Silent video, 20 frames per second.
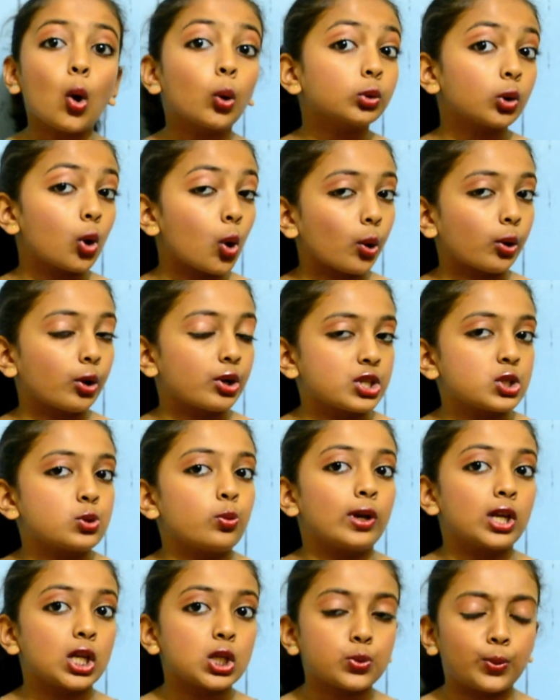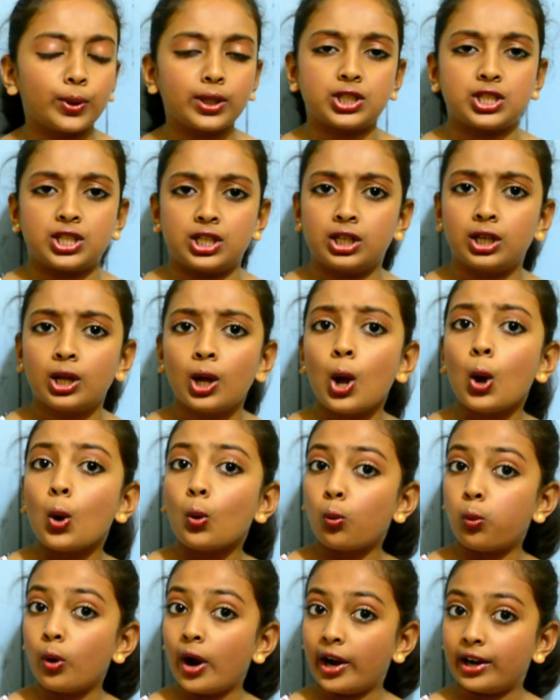or August twenty twenty,
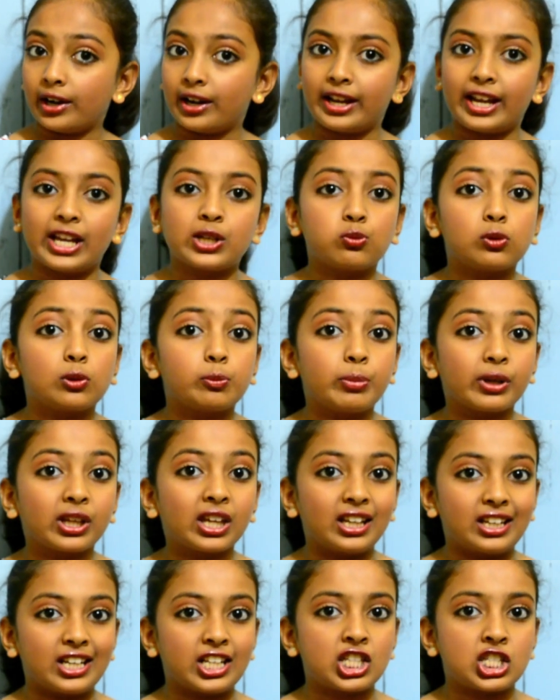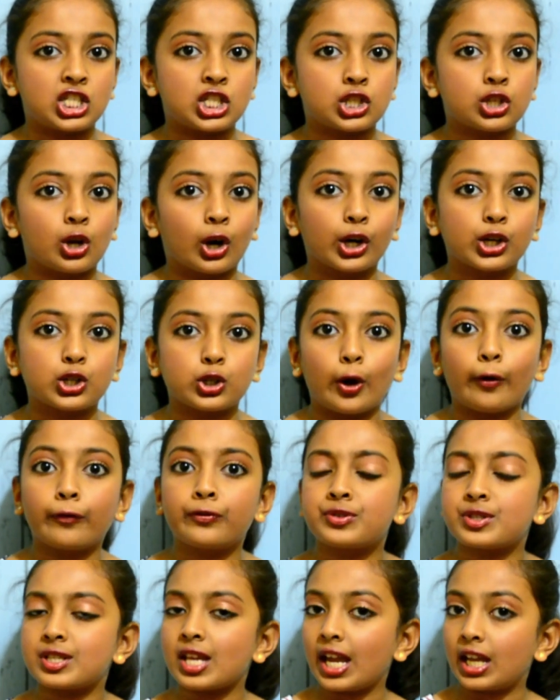where it will begin its search of
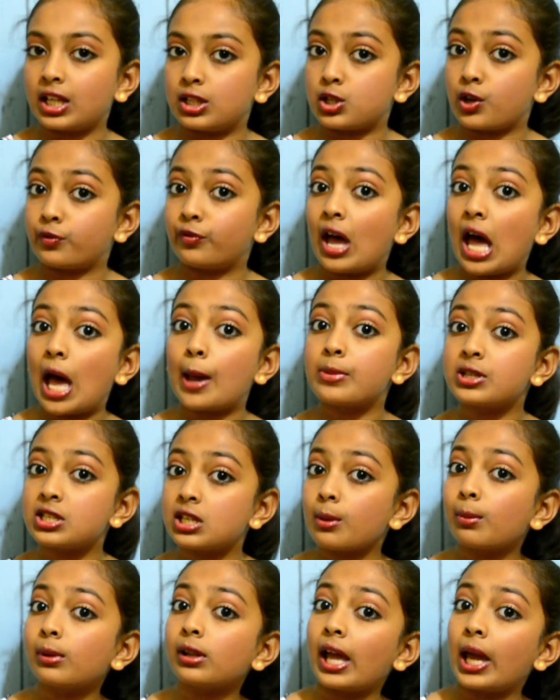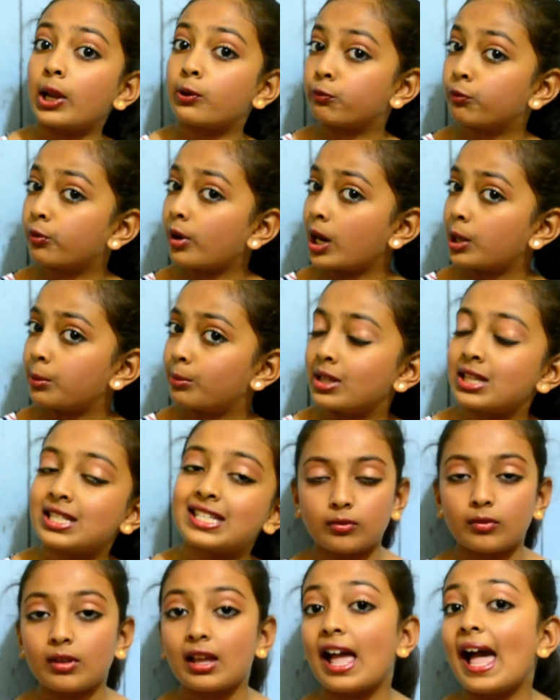signs of habitable environments
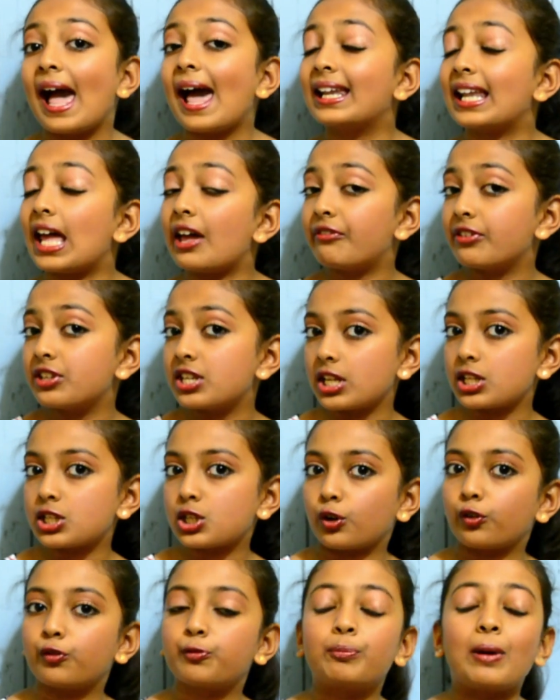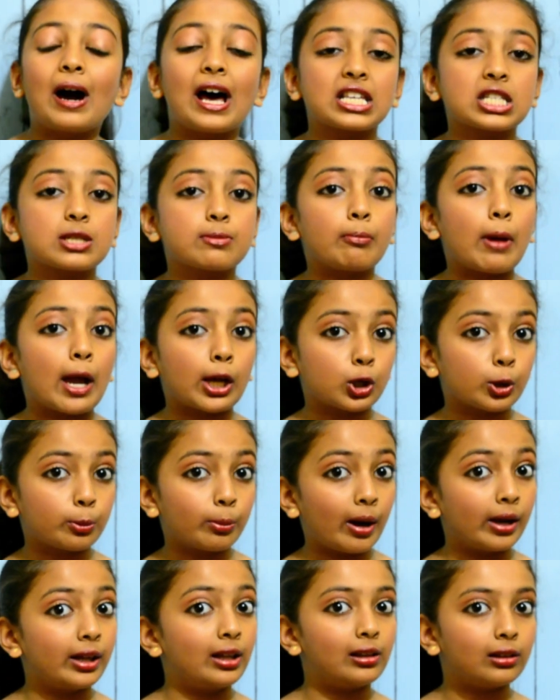and evidence of past
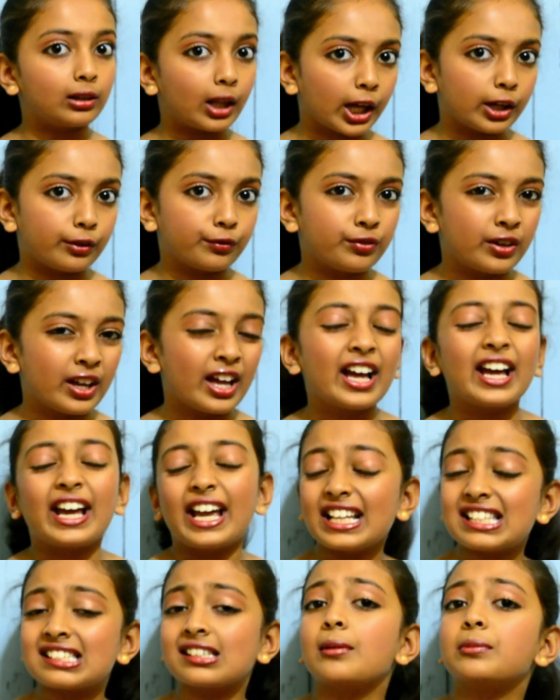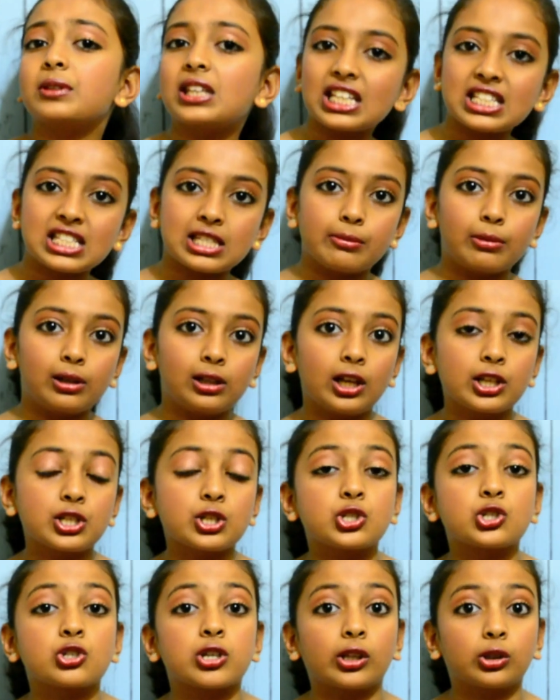microbial life. It's something similar to
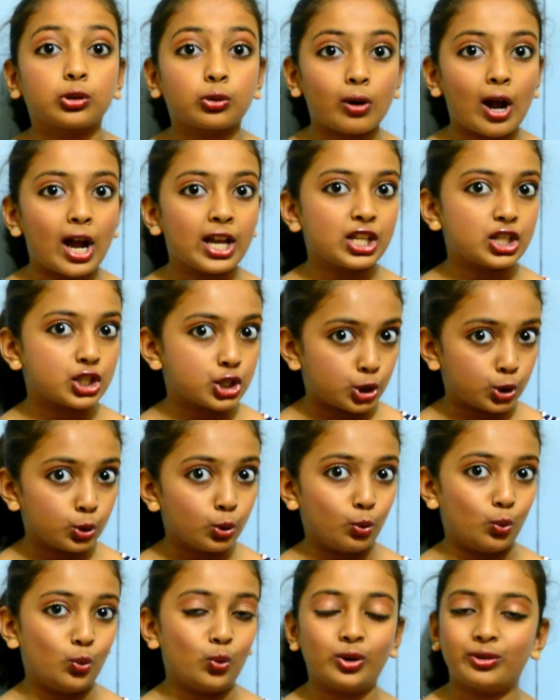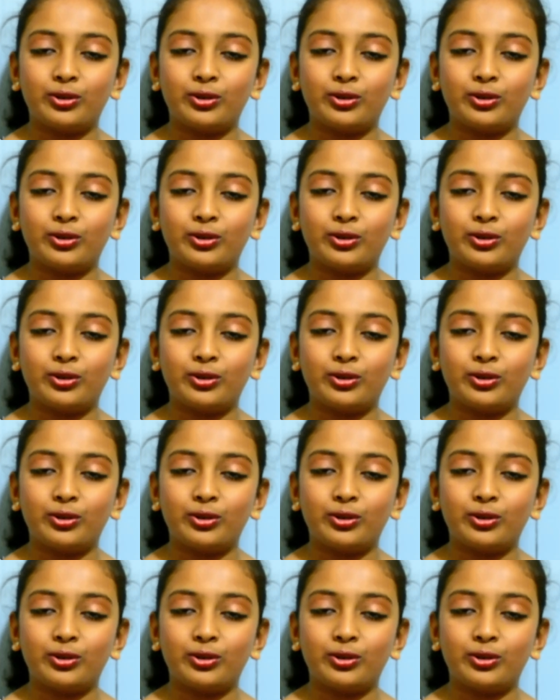Chandrayaan two.